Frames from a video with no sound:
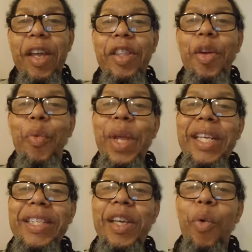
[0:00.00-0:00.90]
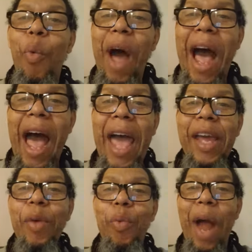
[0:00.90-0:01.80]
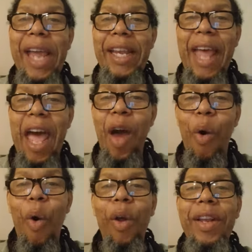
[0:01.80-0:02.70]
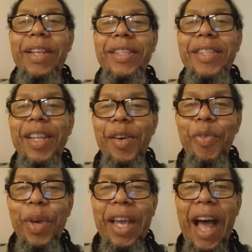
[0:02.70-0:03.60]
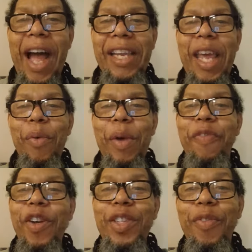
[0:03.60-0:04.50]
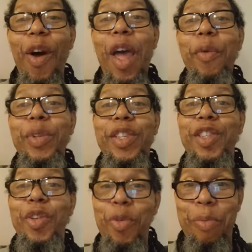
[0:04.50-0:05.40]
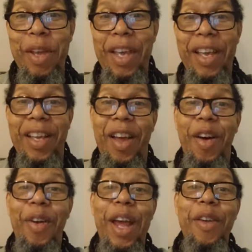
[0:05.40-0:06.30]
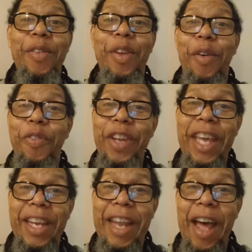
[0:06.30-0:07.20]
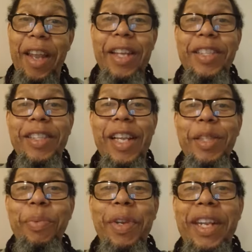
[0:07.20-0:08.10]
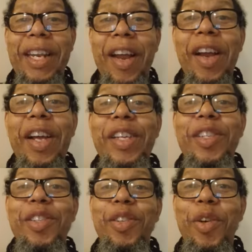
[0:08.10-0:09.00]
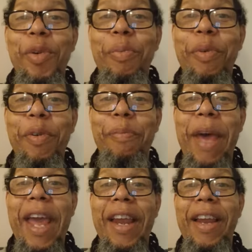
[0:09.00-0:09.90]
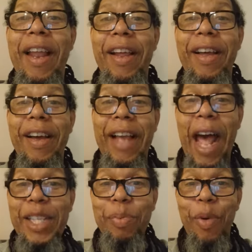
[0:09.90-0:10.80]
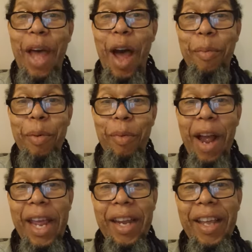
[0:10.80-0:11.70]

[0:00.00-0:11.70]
The reason why right now, all of this stuff with Kanye, well, first of all, it was Snoop. All right, don't forget now, let's put it in there. Snoop made a gospel album, right?